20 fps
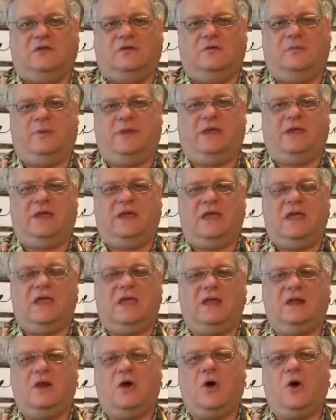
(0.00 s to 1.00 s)
to be
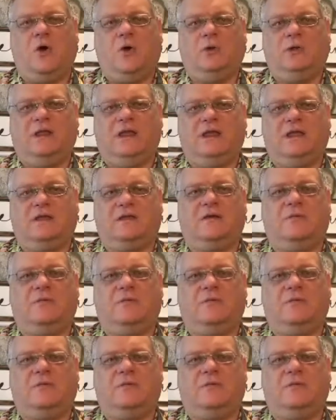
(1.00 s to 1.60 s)
in holy